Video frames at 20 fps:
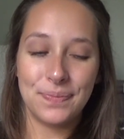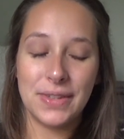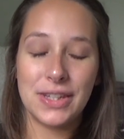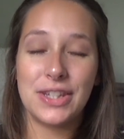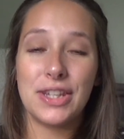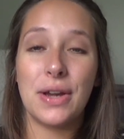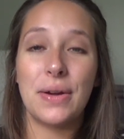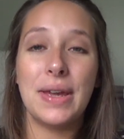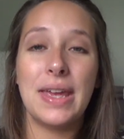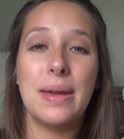
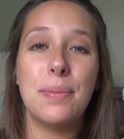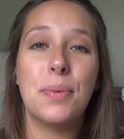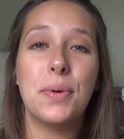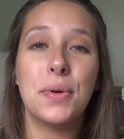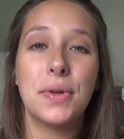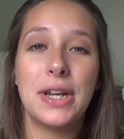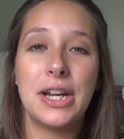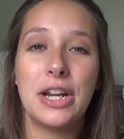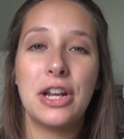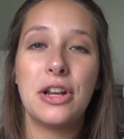So he
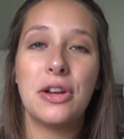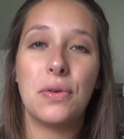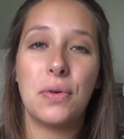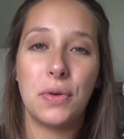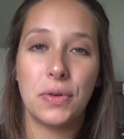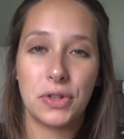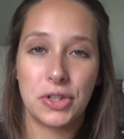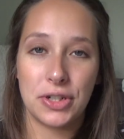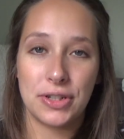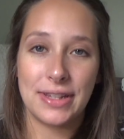pulled in an
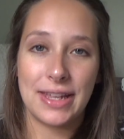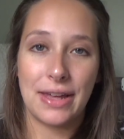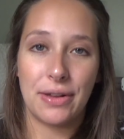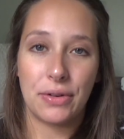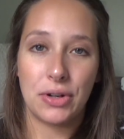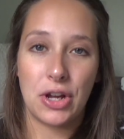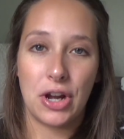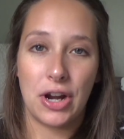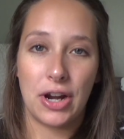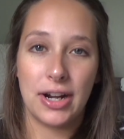
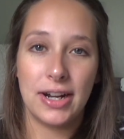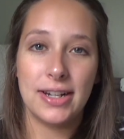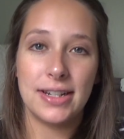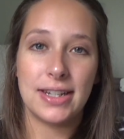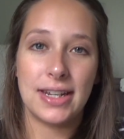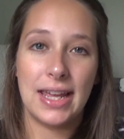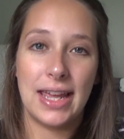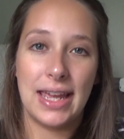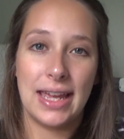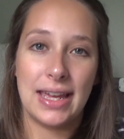ultrasound cart,
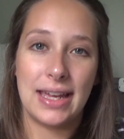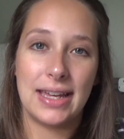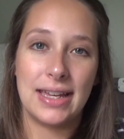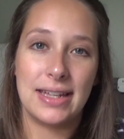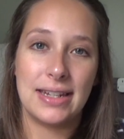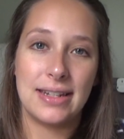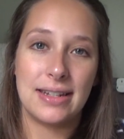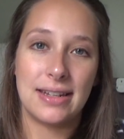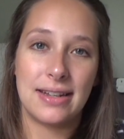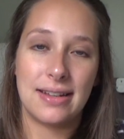
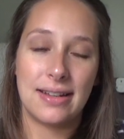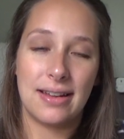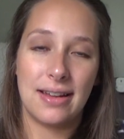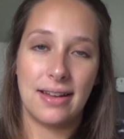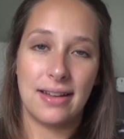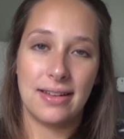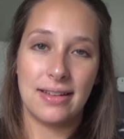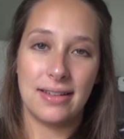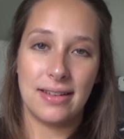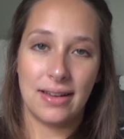and
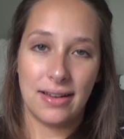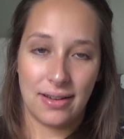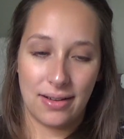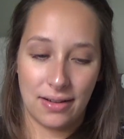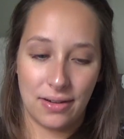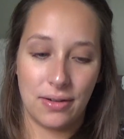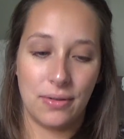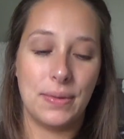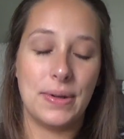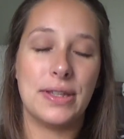
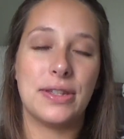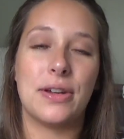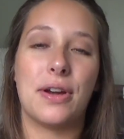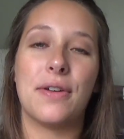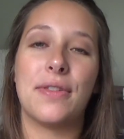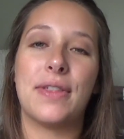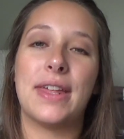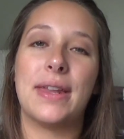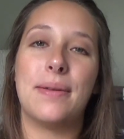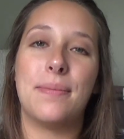we
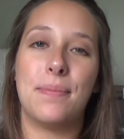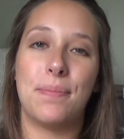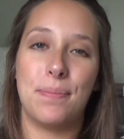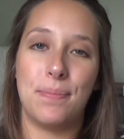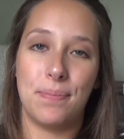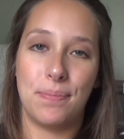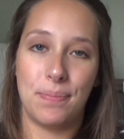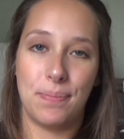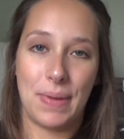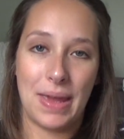saw that
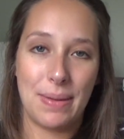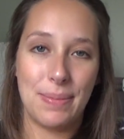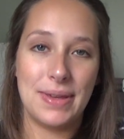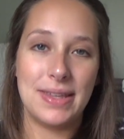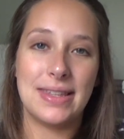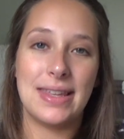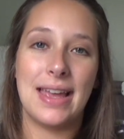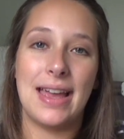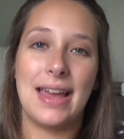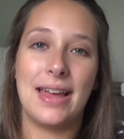
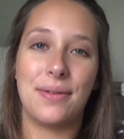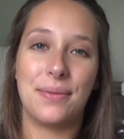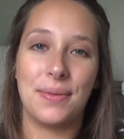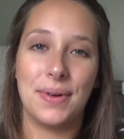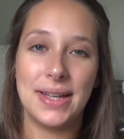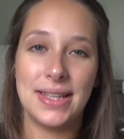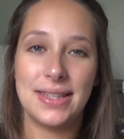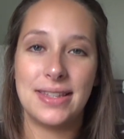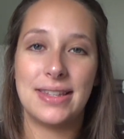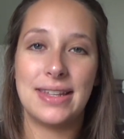baby's head
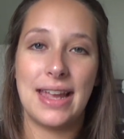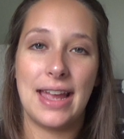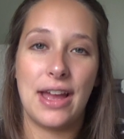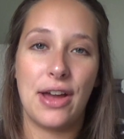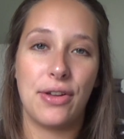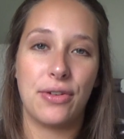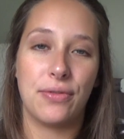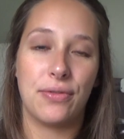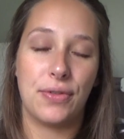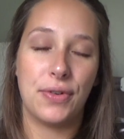was
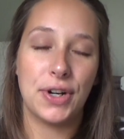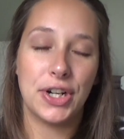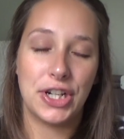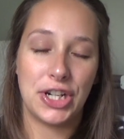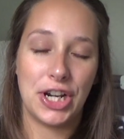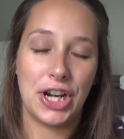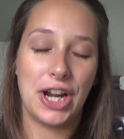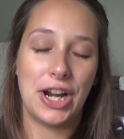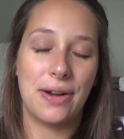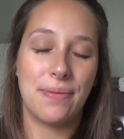down for
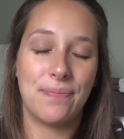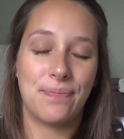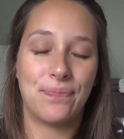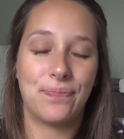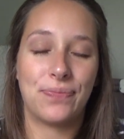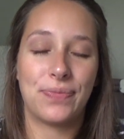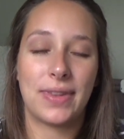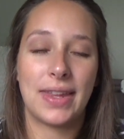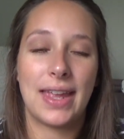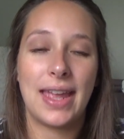sure.
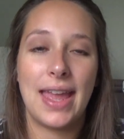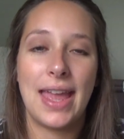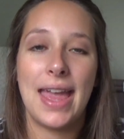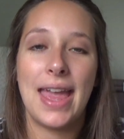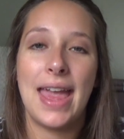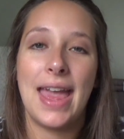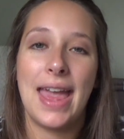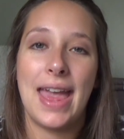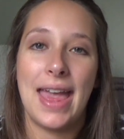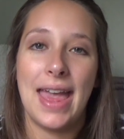
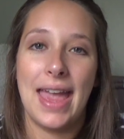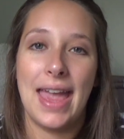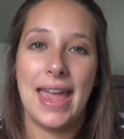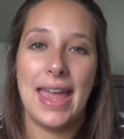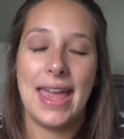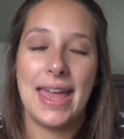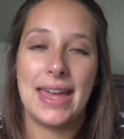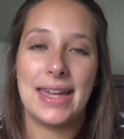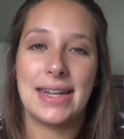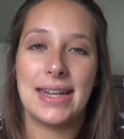
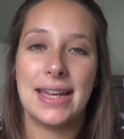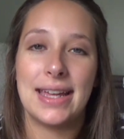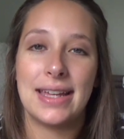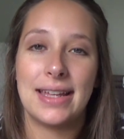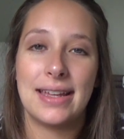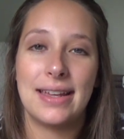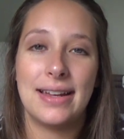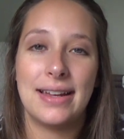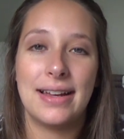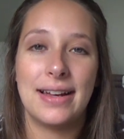And
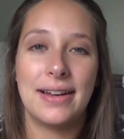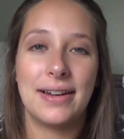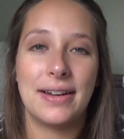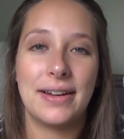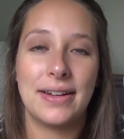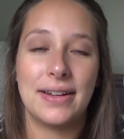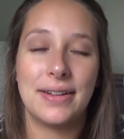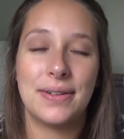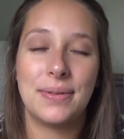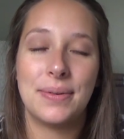
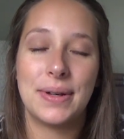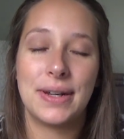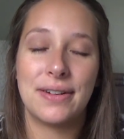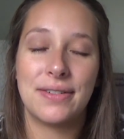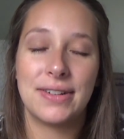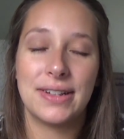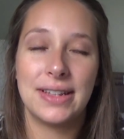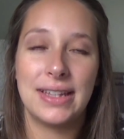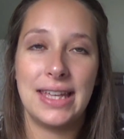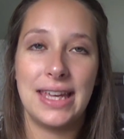oh, what a
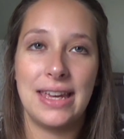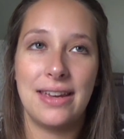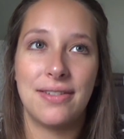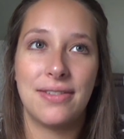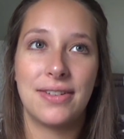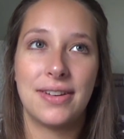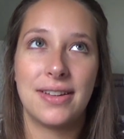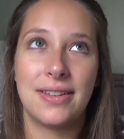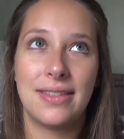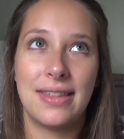
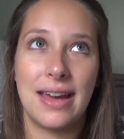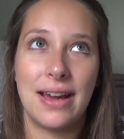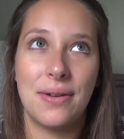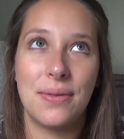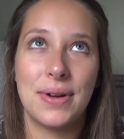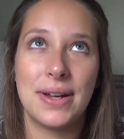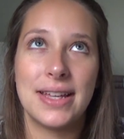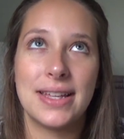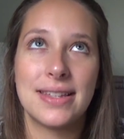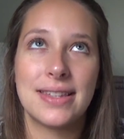relief that
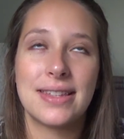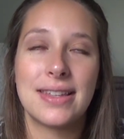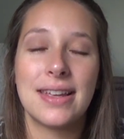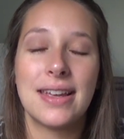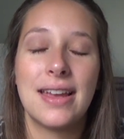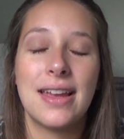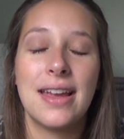was.